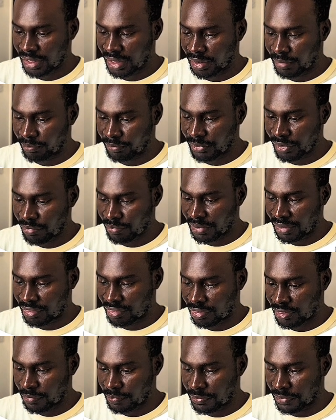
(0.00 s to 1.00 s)
and placed my
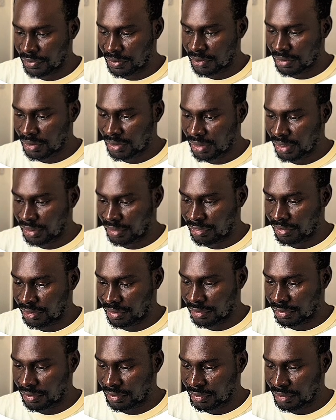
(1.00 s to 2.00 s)
TP at
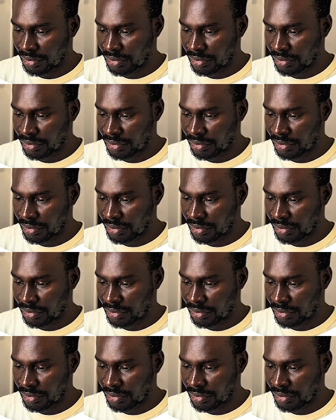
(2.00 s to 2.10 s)
here.